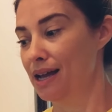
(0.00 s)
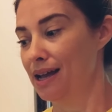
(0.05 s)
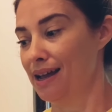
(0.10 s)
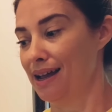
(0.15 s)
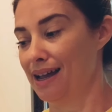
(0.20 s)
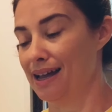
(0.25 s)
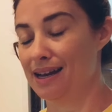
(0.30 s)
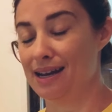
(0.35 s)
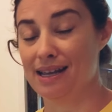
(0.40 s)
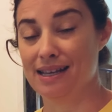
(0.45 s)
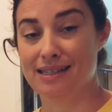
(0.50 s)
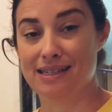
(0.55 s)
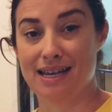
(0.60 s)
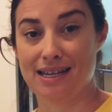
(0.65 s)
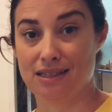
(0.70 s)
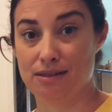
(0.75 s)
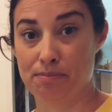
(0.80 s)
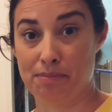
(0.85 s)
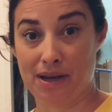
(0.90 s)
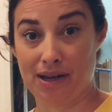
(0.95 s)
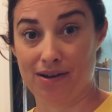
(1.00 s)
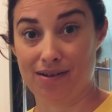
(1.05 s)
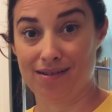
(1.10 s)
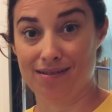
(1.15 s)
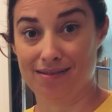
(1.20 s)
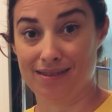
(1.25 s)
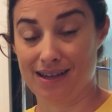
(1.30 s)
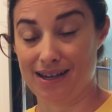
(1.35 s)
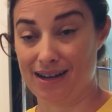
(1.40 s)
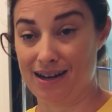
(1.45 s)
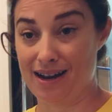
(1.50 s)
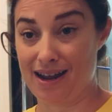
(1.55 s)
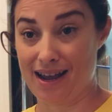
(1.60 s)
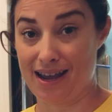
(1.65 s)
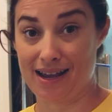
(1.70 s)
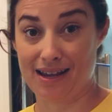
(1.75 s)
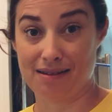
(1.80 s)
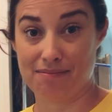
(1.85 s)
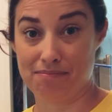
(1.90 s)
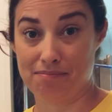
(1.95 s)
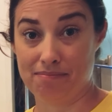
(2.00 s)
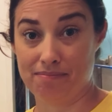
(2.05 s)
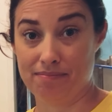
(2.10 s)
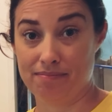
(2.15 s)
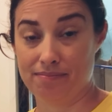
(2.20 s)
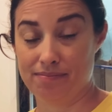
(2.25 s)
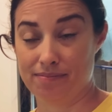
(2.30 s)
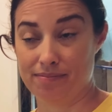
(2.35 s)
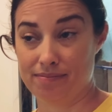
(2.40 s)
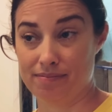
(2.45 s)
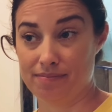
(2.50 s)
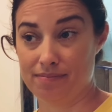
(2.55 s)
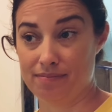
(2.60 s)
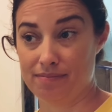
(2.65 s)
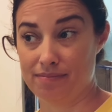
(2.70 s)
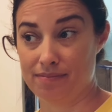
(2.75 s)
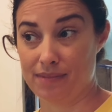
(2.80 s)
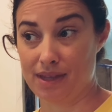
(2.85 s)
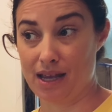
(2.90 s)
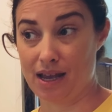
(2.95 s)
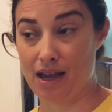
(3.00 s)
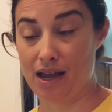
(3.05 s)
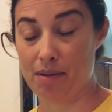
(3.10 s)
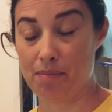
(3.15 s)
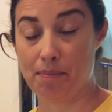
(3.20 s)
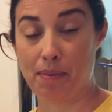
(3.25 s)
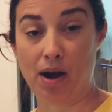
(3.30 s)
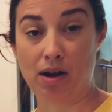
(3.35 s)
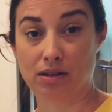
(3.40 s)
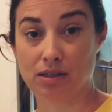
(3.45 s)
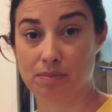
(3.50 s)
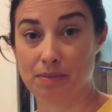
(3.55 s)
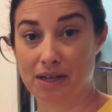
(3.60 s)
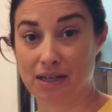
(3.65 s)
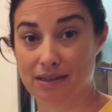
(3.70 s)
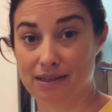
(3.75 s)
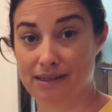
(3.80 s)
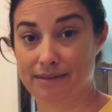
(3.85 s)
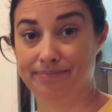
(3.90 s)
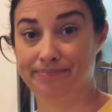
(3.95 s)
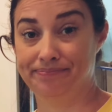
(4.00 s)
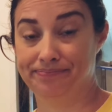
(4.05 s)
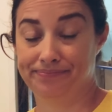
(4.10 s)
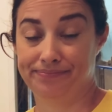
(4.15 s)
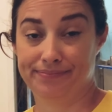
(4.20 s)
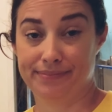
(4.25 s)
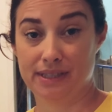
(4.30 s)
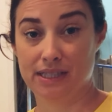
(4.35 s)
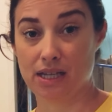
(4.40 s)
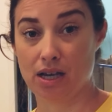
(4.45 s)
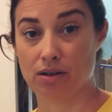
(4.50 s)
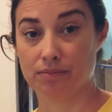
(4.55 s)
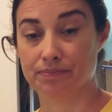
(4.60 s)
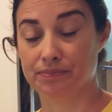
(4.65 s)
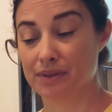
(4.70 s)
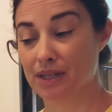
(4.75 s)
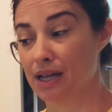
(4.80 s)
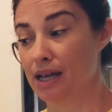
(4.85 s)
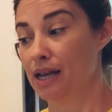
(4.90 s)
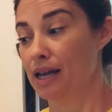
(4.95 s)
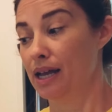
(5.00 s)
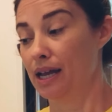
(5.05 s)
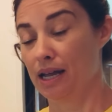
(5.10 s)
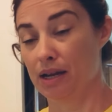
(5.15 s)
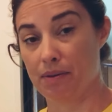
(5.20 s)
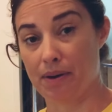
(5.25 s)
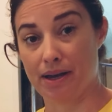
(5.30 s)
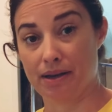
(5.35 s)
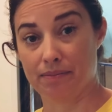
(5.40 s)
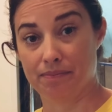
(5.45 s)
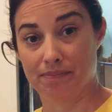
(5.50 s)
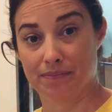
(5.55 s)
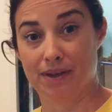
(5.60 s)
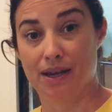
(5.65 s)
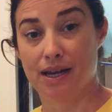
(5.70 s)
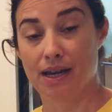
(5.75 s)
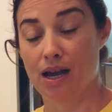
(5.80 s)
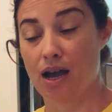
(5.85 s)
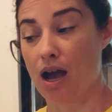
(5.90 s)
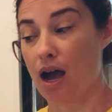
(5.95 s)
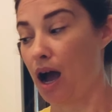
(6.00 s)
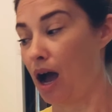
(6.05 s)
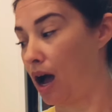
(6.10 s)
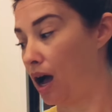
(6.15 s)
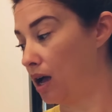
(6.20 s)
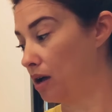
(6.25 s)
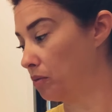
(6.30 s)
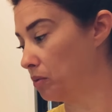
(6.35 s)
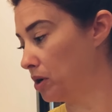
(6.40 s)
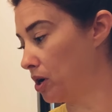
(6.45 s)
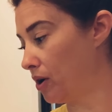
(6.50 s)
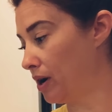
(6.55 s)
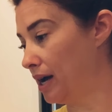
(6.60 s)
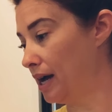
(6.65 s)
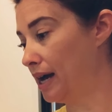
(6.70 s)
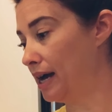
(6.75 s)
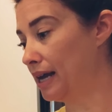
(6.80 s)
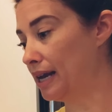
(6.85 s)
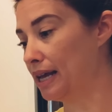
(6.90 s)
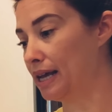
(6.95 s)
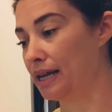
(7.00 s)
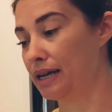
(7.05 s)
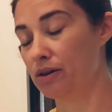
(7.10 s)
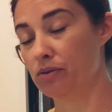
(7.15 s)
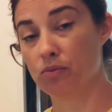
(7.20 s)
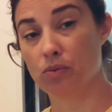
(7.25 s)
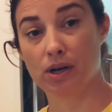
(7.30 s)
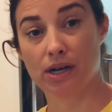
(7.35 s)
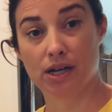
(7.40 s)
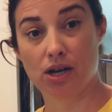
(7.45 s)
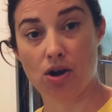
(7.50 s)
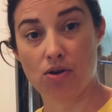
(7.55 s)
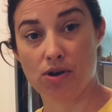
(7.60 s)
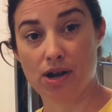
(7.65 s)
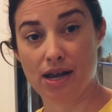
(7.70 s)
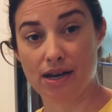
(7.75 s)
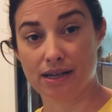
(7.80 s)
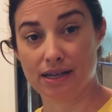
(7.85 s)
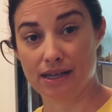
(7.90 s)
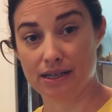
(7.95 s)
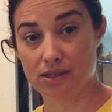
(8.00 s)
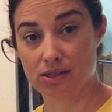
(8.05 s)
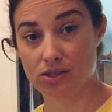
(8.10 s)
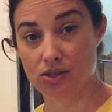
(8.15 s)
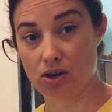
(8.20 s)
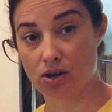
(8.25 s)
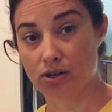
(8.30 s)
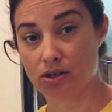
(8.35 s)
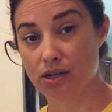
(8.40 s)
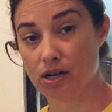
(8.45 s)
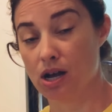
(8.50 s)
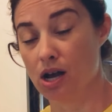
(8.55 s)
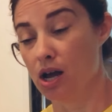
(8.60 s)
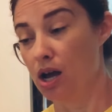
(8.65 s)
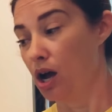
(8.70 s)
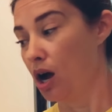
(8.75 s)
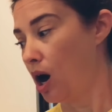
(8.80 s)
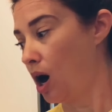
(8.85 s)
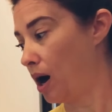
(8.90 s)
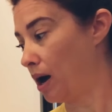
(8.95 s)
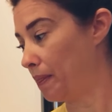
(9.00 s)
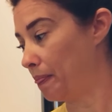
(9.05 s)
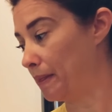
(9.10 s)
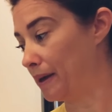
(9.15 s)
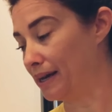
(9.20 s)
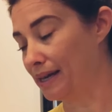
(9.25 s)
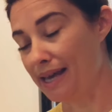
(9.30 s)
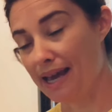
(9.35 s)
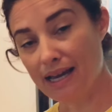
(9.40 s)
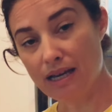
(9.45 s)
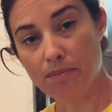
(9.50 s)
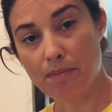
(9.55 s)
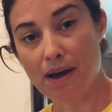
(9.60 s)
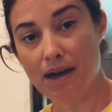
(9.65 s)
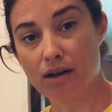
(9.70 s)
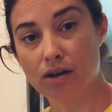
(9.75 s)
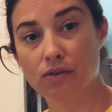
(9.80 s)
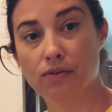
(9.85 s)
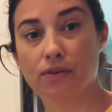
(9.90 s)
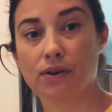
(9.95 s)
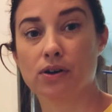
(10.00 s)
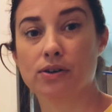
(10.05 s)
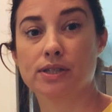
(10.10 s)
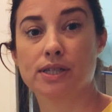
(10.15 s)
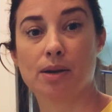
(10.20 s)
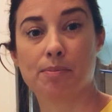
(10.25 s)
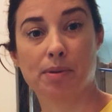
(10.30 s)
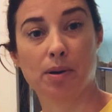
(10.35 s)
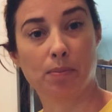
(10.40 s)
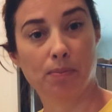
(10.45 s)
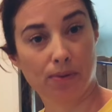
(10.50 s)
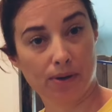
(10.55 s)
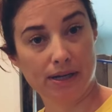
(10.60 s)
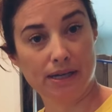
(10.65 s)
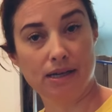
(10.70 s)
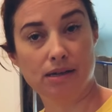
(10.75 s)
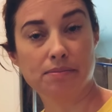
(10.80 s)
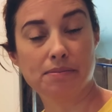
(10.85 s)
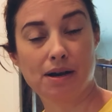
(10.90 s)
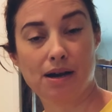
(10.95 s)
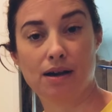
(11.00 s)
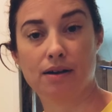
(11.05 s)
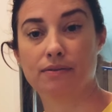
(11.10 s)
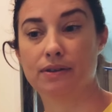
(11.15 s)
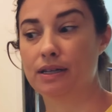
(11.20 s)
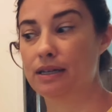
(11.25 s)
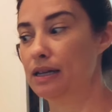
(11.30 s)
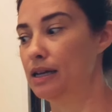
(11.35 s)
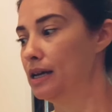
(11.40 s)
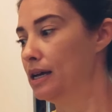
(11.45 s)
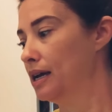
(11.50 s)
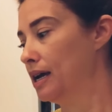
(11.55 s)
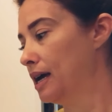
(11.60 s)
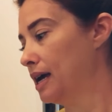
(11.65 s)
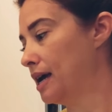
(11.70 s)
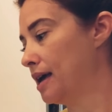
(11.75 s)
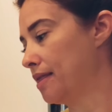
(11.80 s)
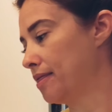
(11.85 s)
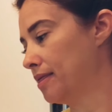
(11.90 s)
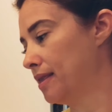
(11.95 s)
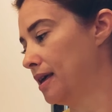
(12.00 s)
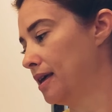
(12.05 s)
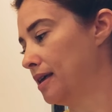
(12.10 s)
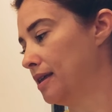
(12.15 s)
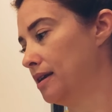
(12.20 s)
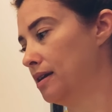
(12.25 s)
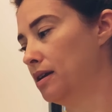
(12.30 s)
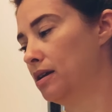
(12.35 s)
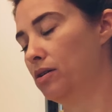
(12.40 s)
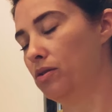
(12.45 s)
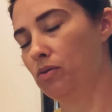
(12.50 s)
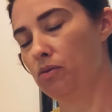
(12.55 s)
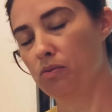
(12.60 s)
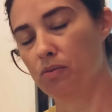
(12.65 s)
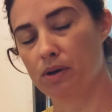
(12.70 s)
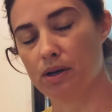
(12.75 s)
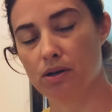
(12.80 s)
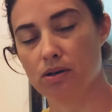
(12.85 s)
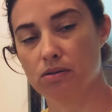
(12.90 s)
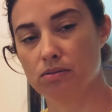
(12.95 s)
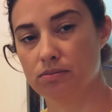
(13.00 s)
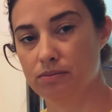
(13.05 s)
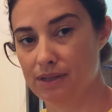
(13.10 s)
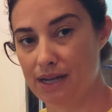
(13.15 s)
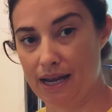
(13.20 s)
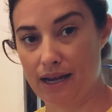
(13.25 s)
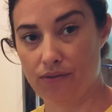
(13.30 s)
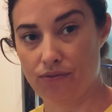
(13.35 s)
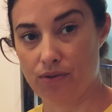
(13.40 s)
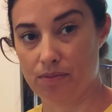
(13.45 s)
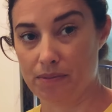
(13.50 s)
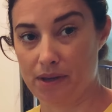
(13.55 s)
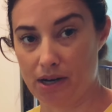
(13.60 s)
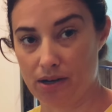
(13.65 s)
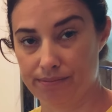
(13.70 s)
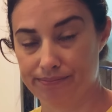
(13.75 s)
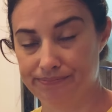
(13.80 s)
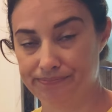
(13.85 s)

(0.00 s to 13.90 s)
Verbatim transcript: and it tastes better than a a box mix so anyway I will go ahead and we're gonna go ahead and get started on the cake batter first I'm gonna preheat my oven and then we'll take it from there